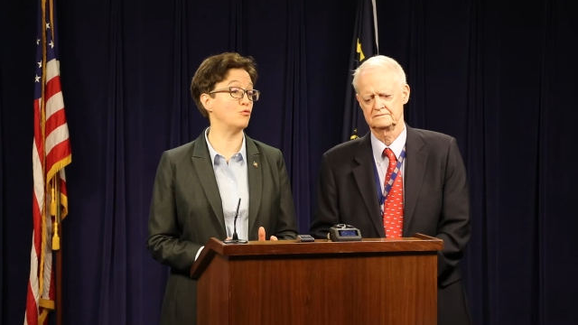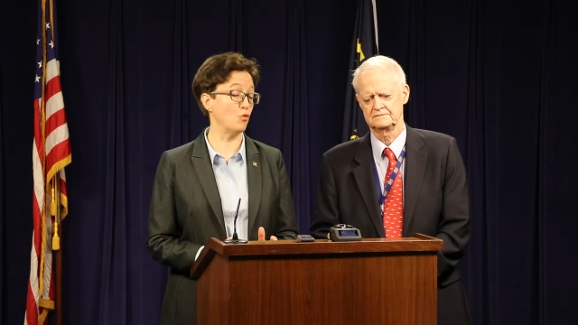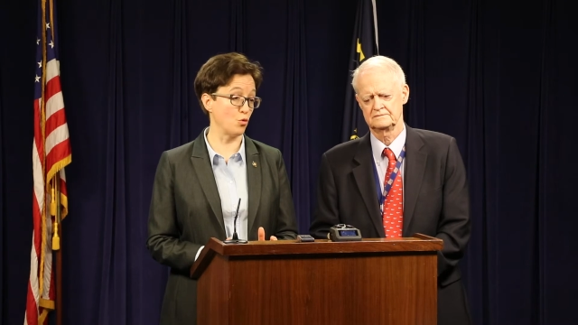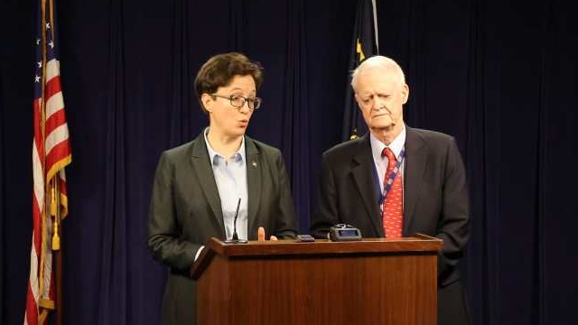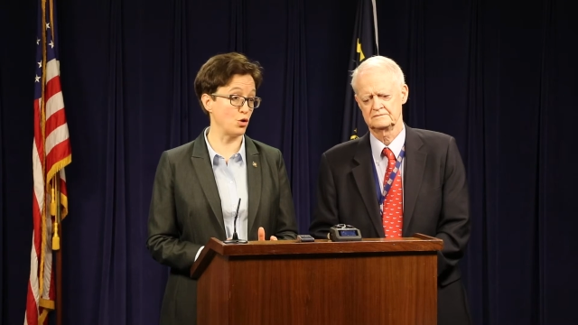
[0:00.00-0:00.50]

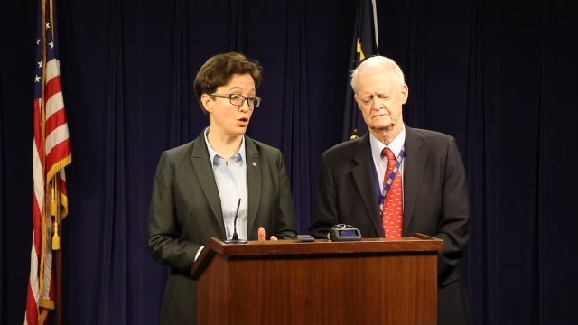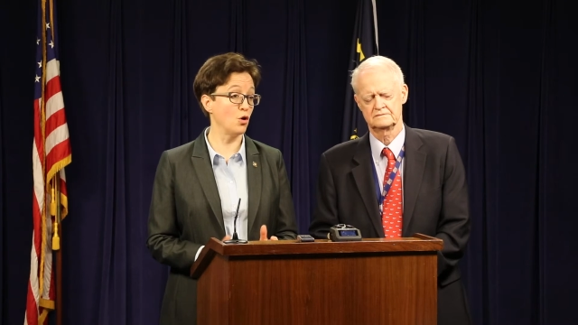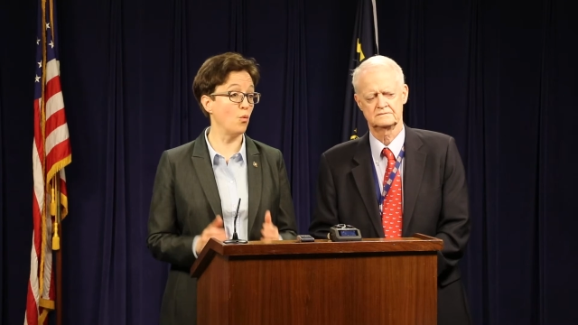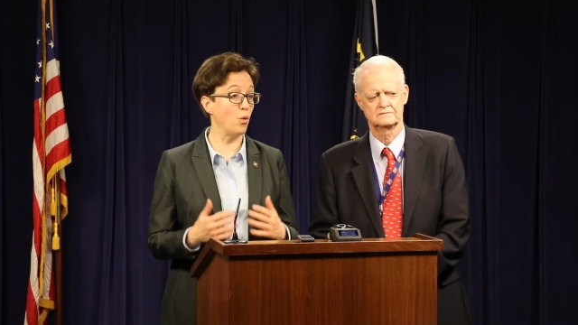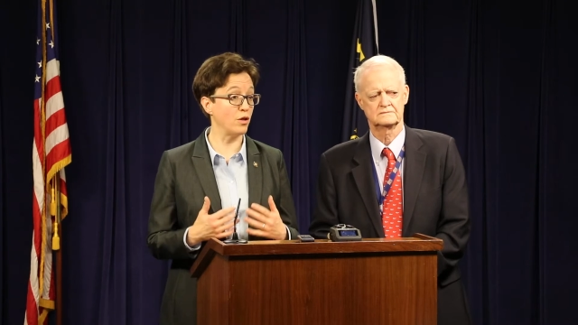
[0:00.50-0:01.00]
Speaker 1: forward
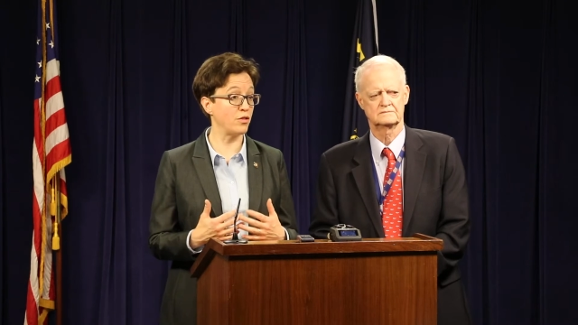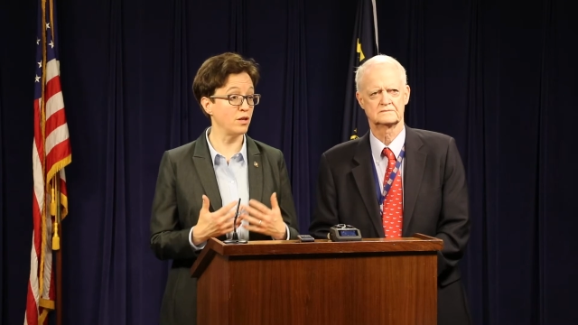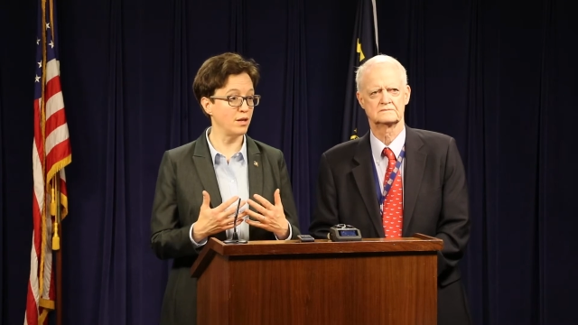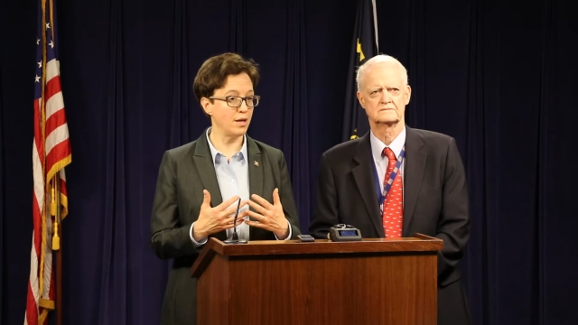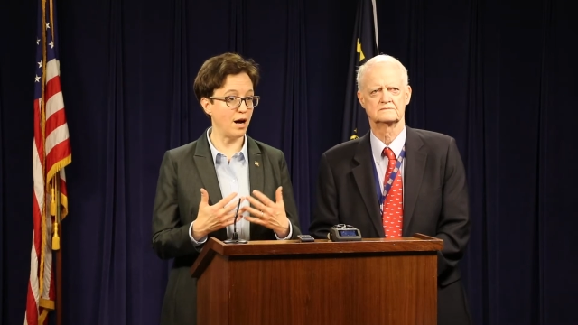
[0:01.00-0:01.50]
with
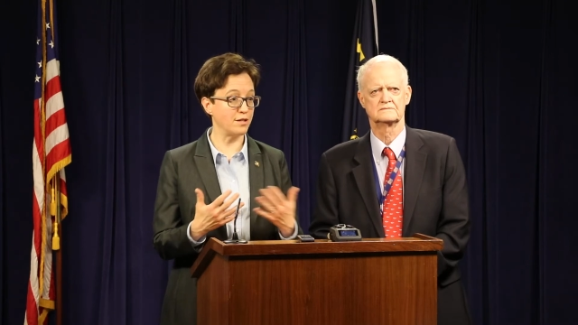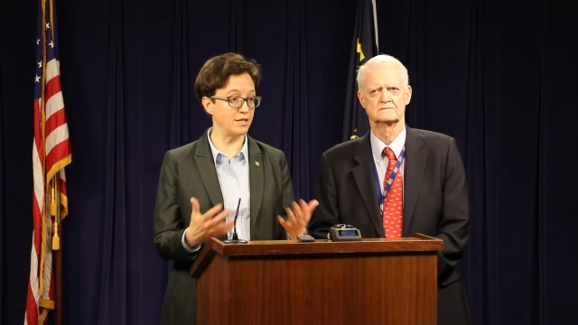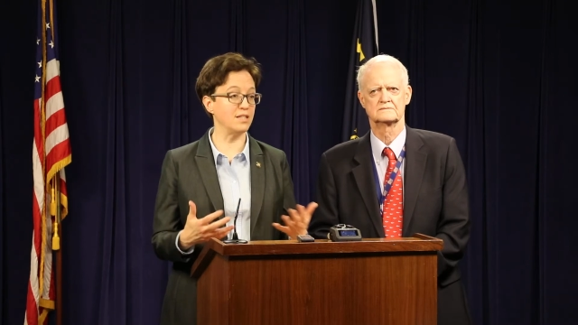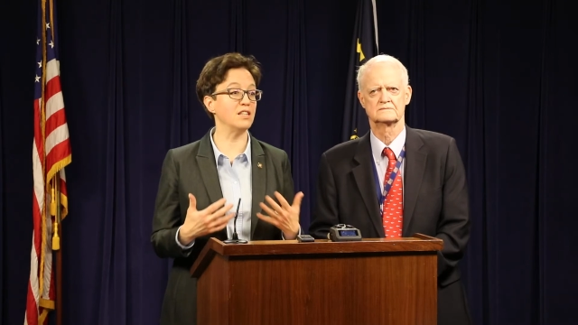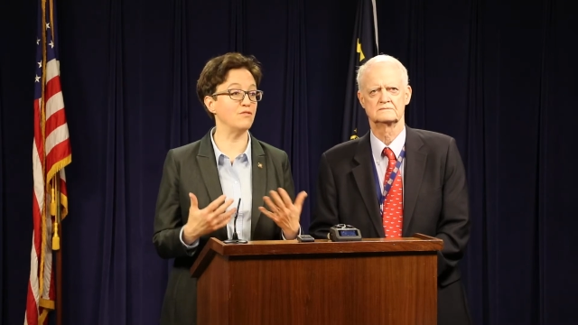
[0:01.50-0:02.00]

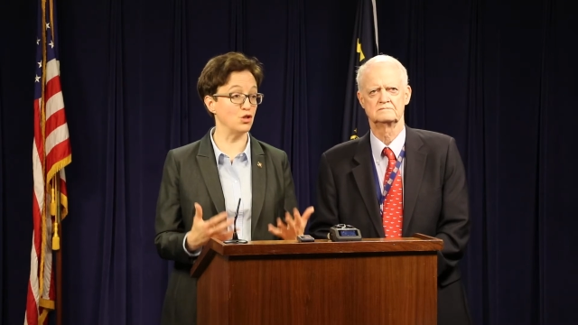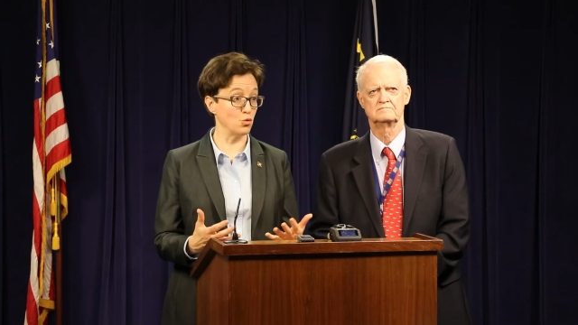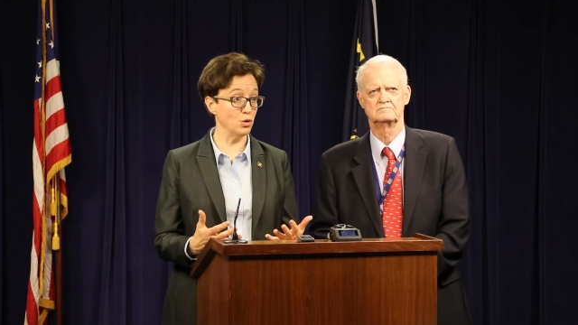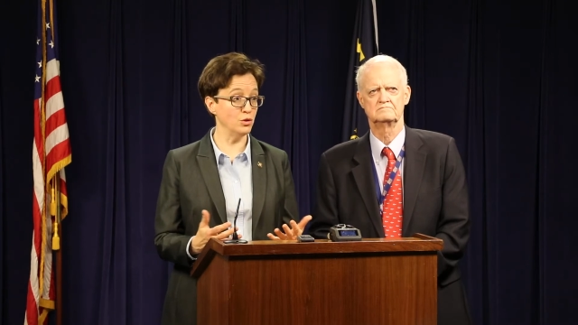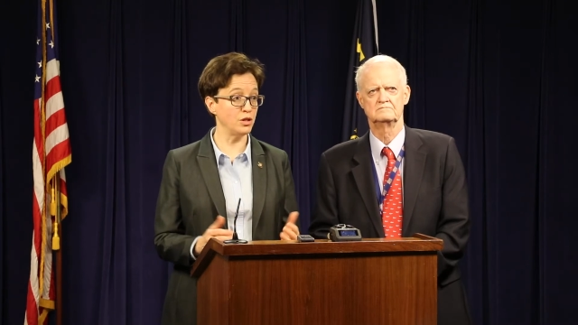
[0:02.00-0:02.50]
us as
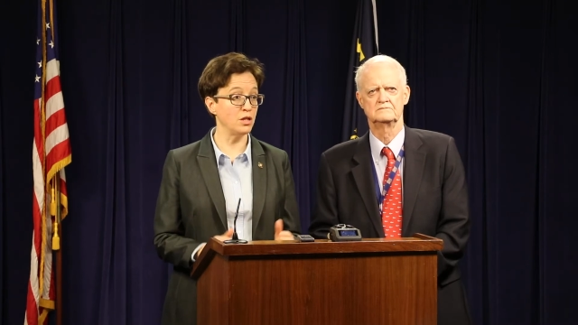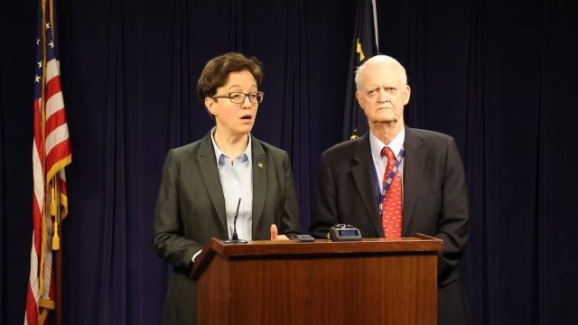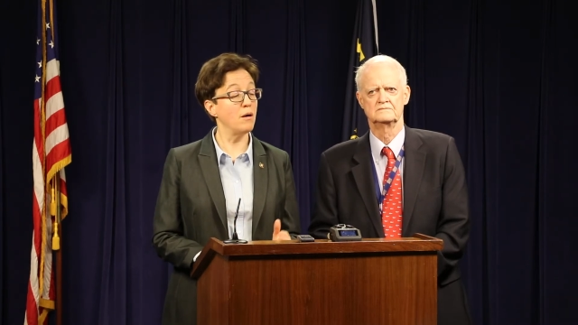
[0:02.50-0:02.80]
individuals.